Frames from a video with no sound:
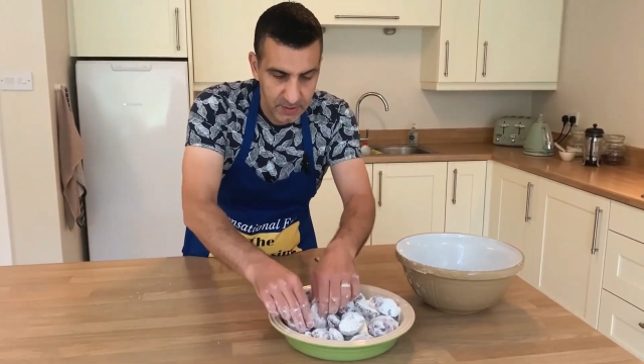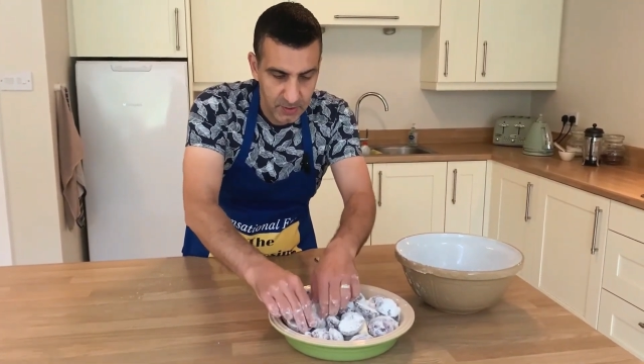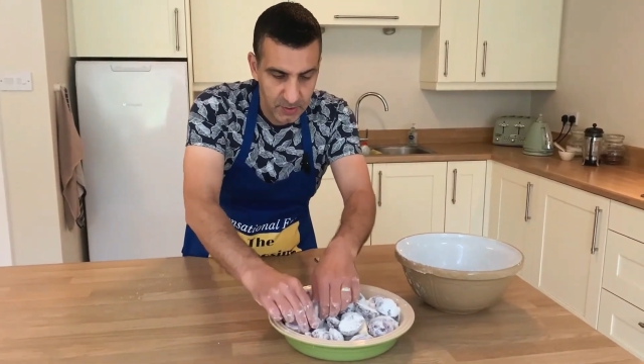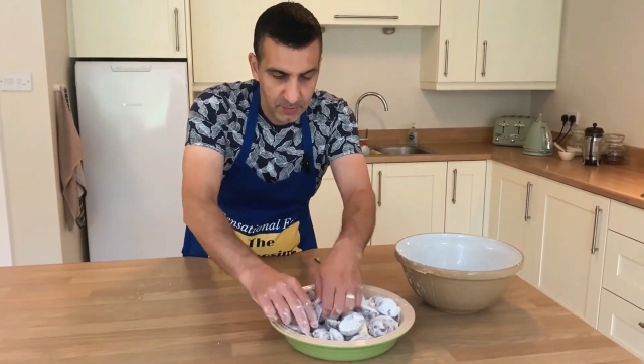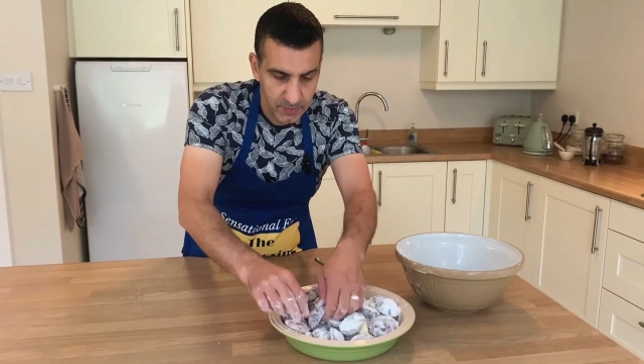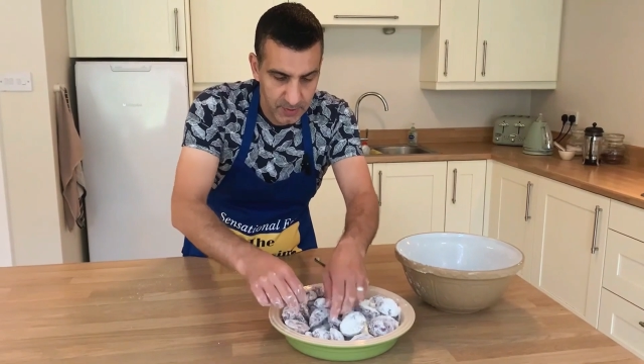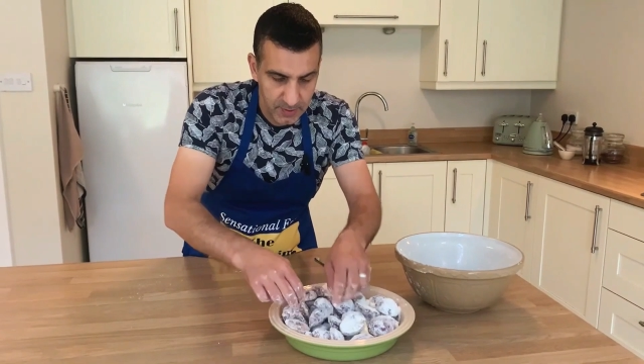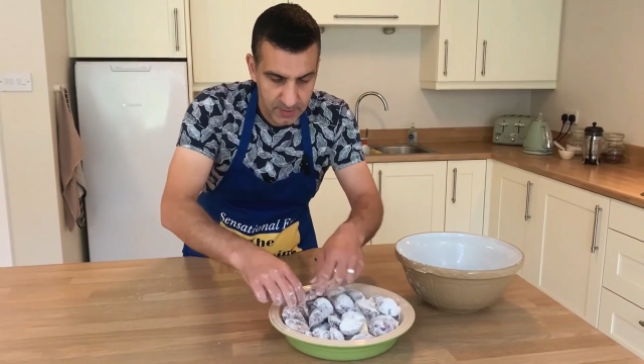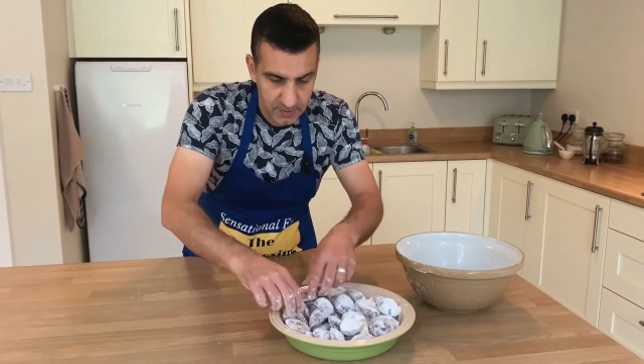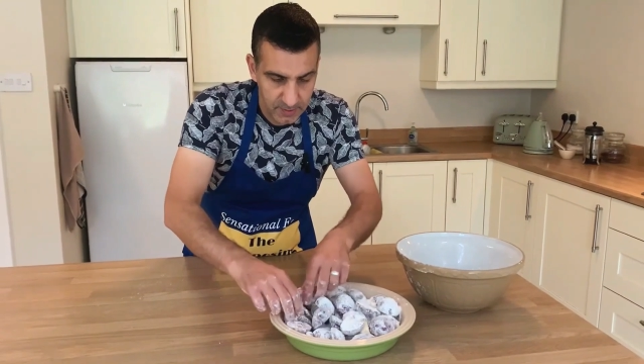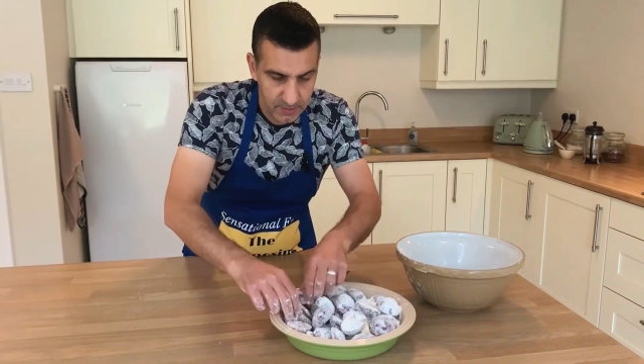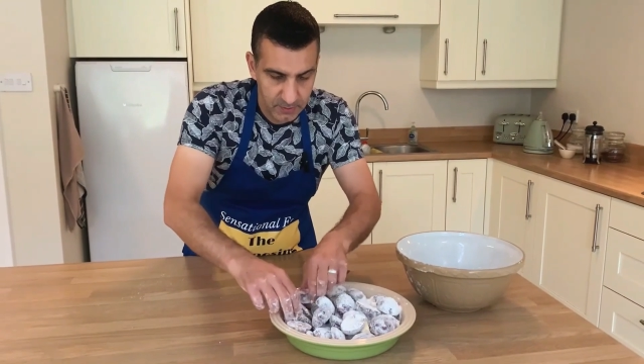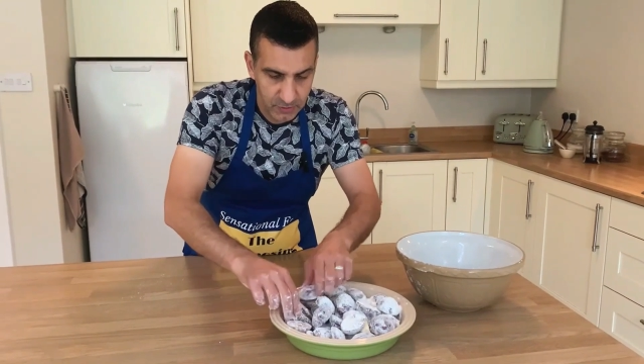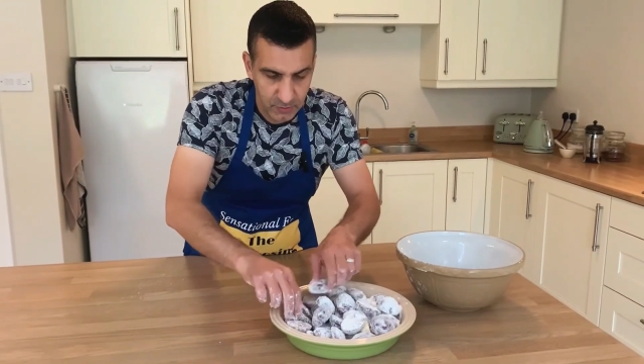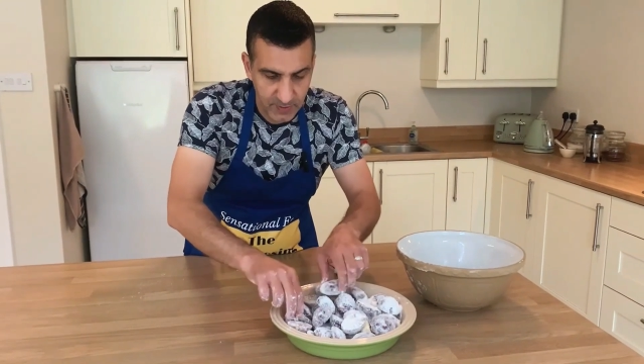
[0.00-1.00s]
do
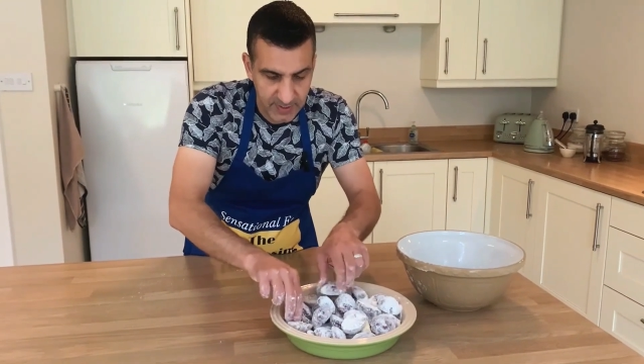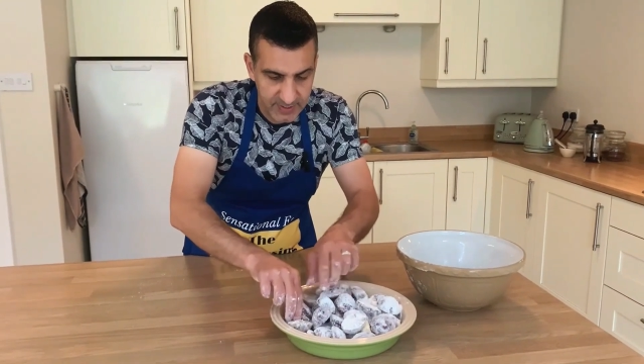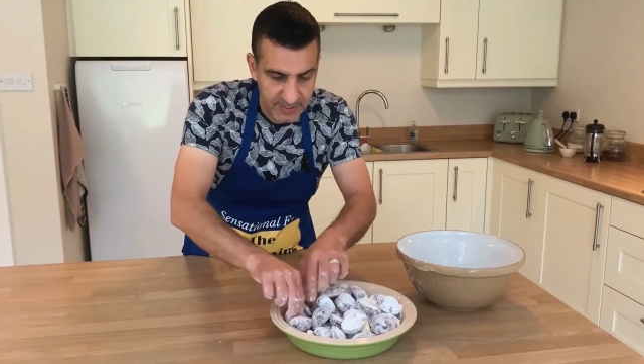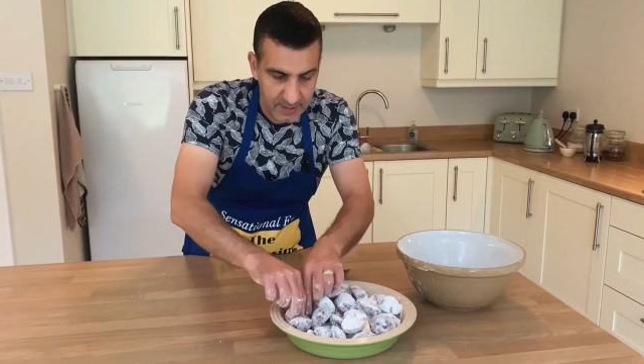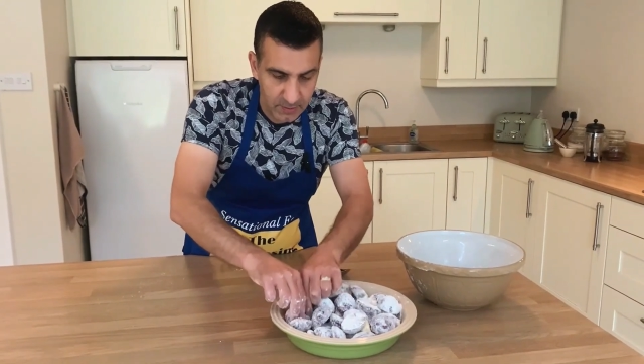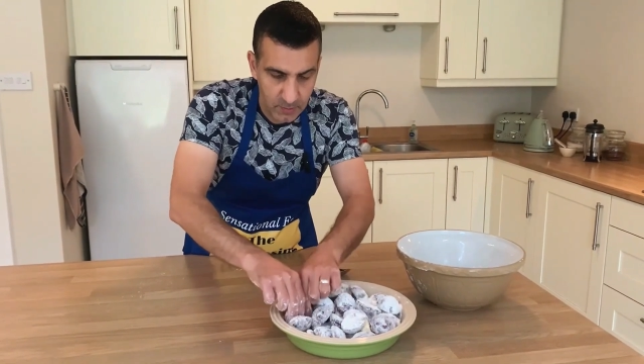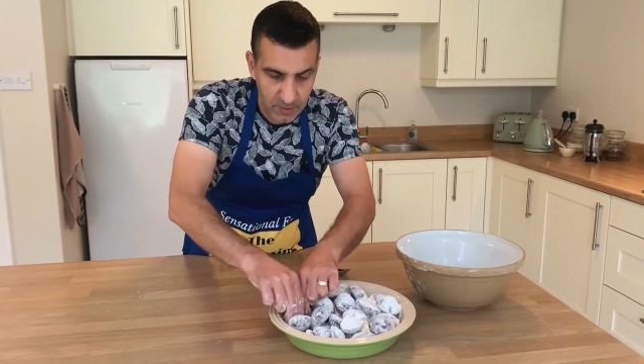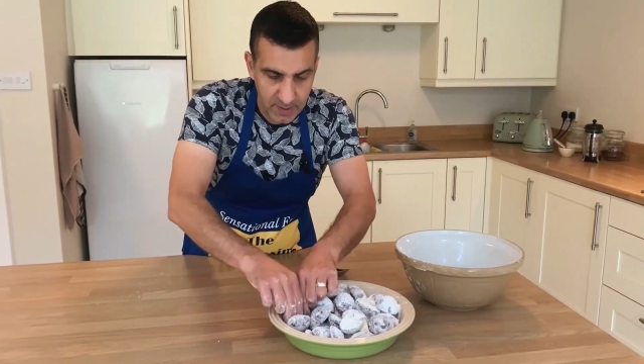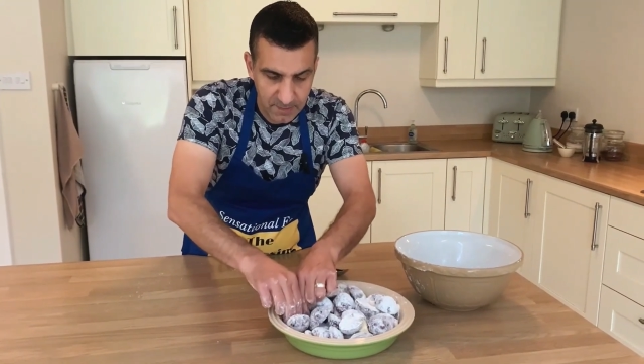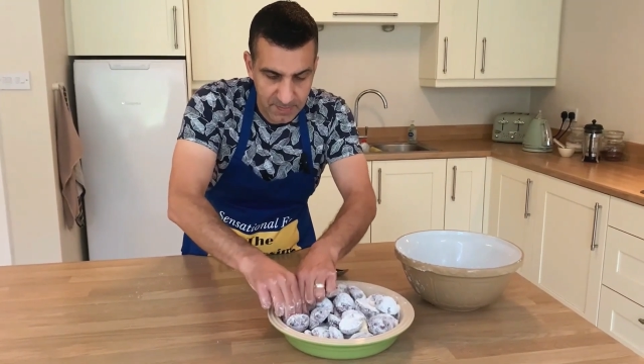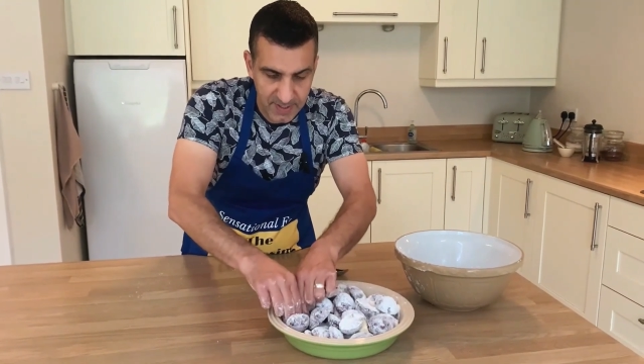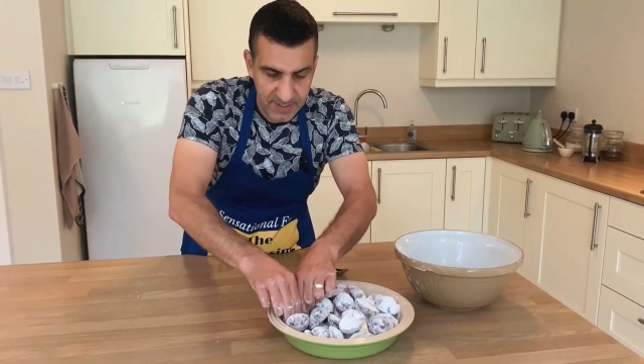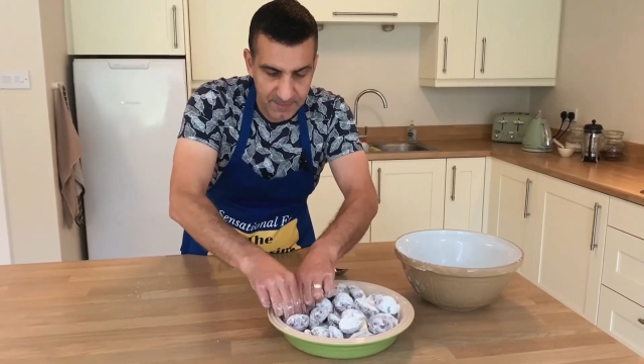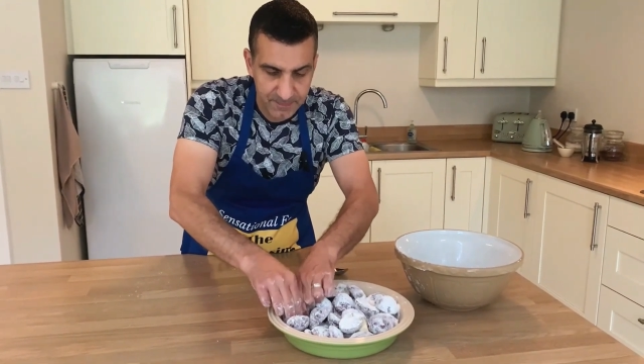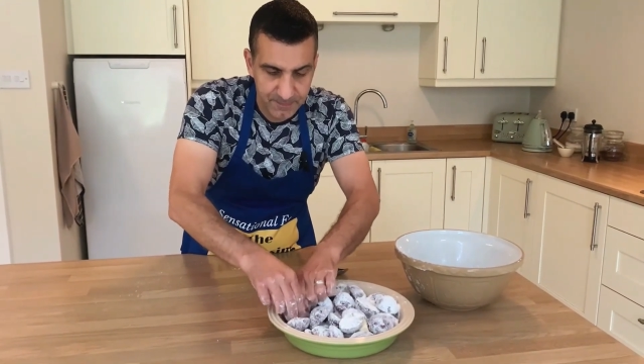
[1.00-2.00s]
shrink down quite a bit.